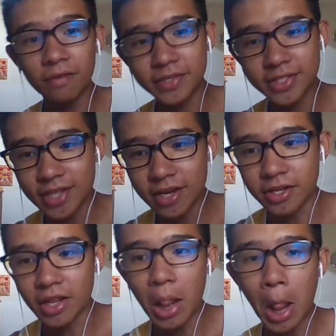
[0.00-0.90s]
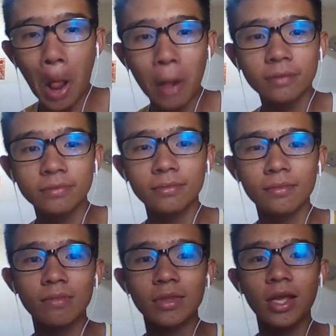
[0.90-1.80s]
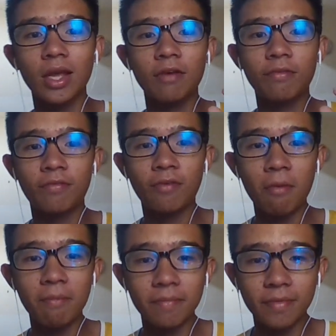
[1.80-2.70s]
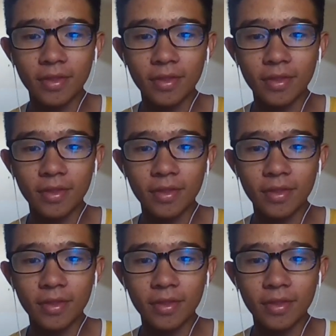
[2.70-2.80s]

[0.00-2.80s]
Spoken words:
a sudden, from